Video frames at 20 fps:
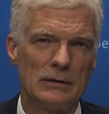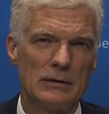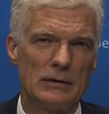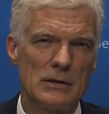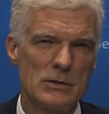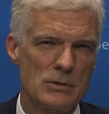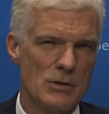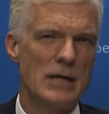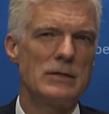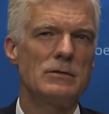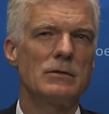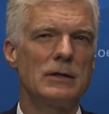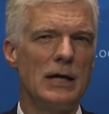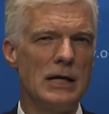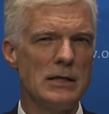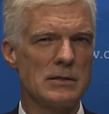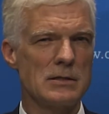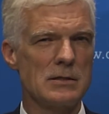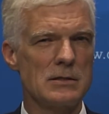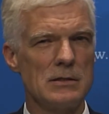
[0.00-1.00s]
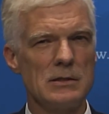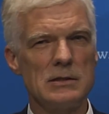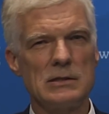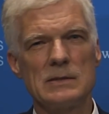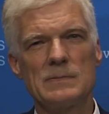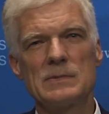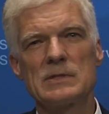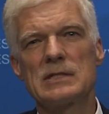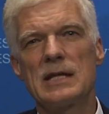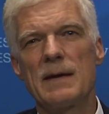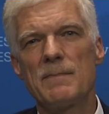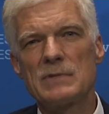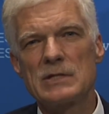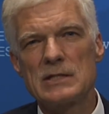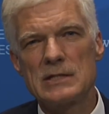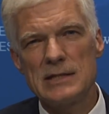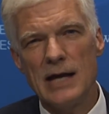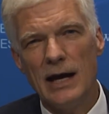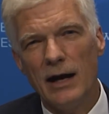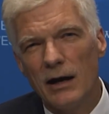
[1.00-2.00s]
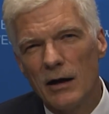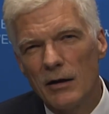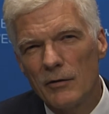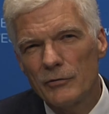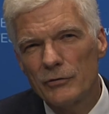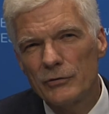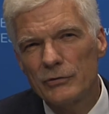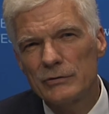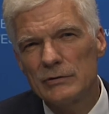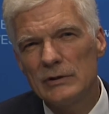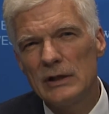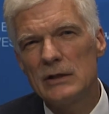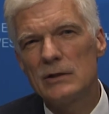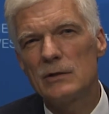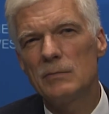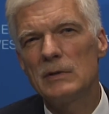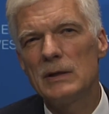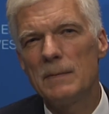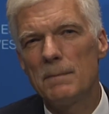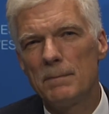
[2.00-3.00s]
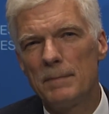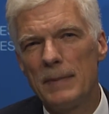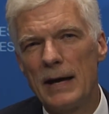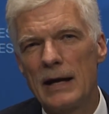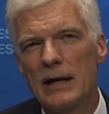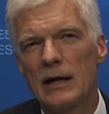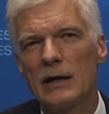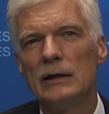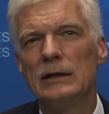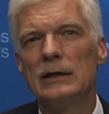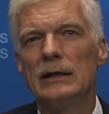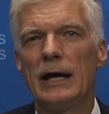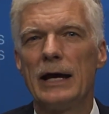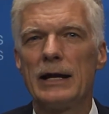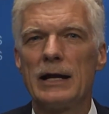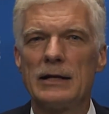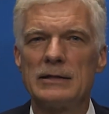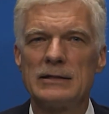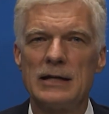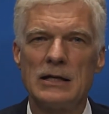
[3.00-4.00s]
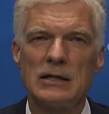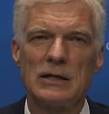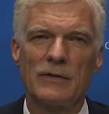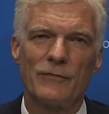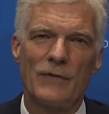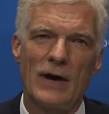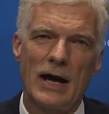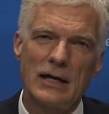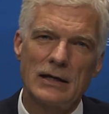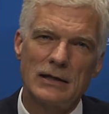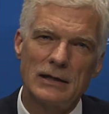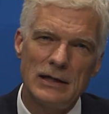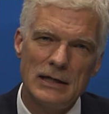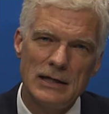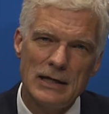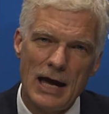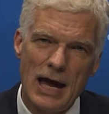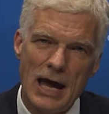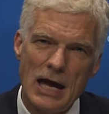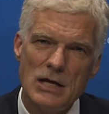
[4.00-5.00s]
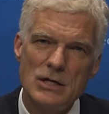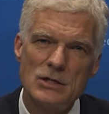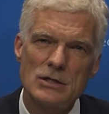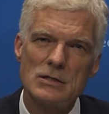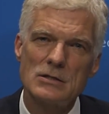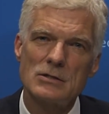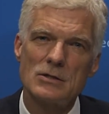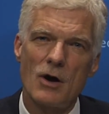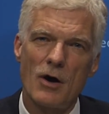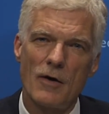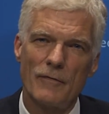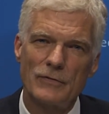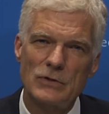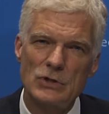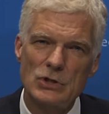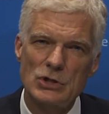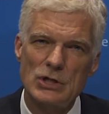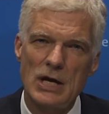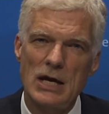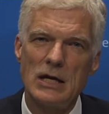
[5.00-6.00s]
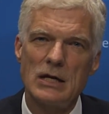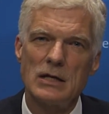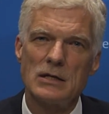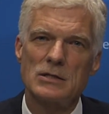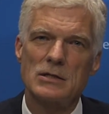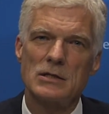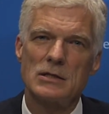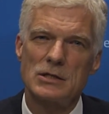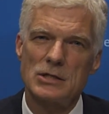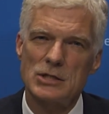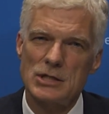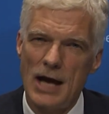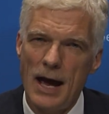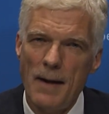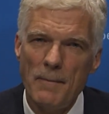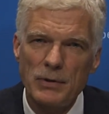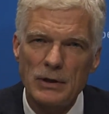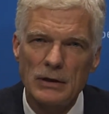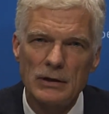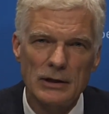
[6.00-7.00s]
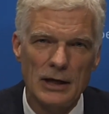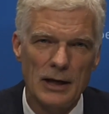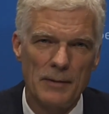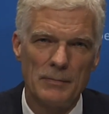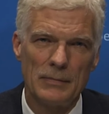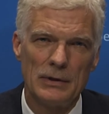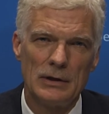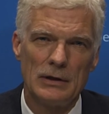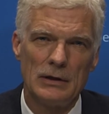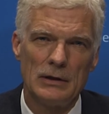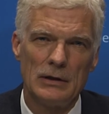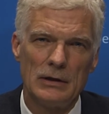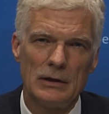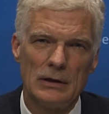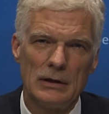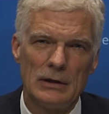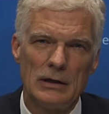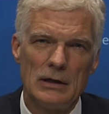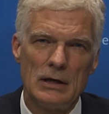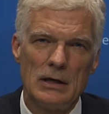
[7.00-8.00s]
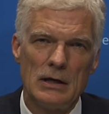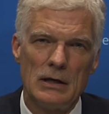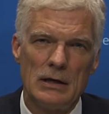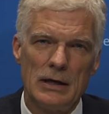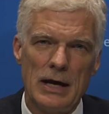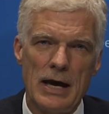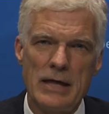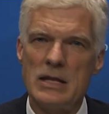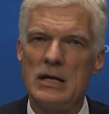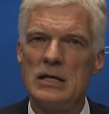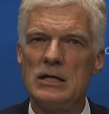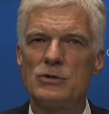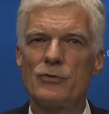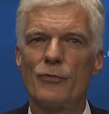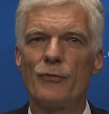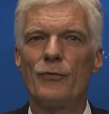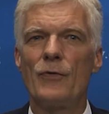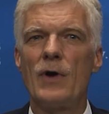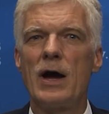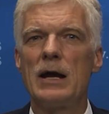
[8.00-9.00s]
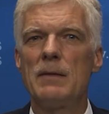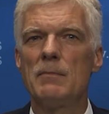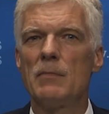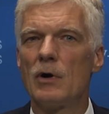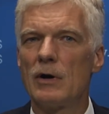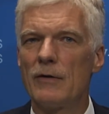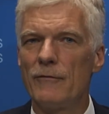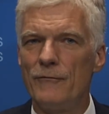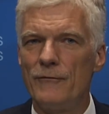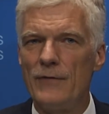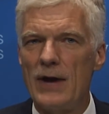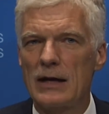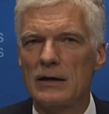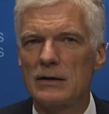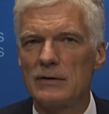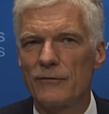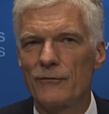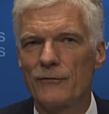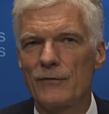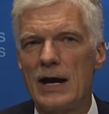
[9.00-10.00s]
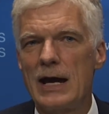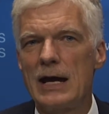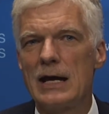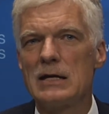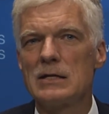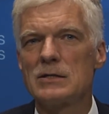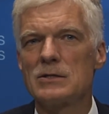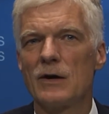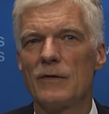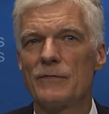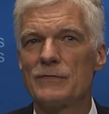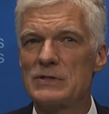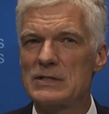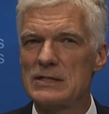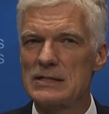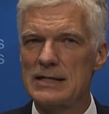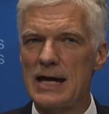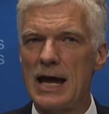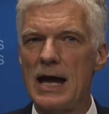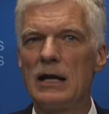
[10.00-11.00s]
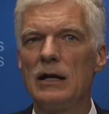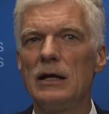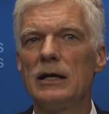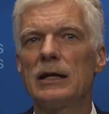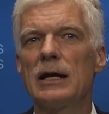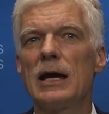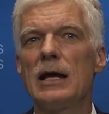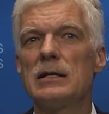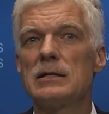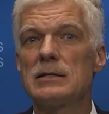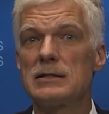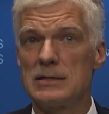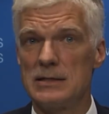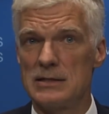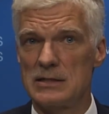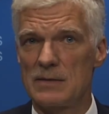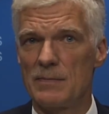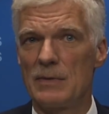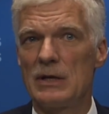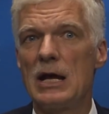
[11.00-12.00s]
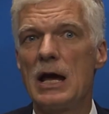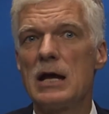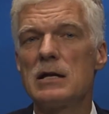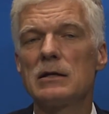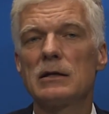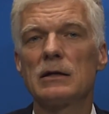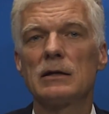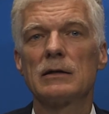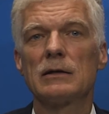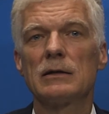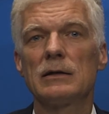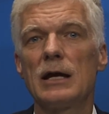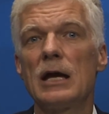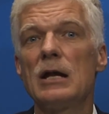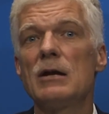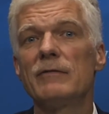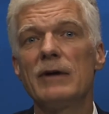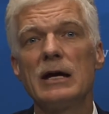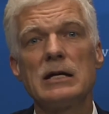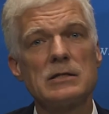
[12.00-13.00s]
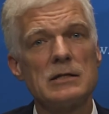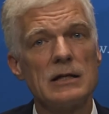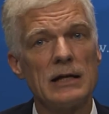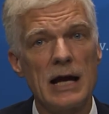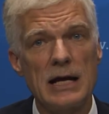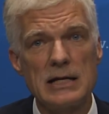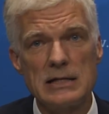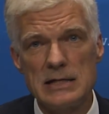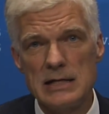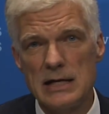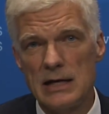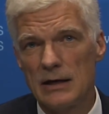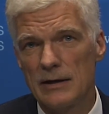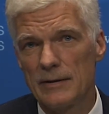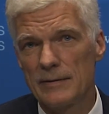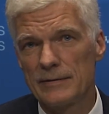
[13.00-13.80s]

So education systems themselves need to be better at identifying key agents of change and champion them. And they need to find more effective ways of scaling and disseminating innovation and idea.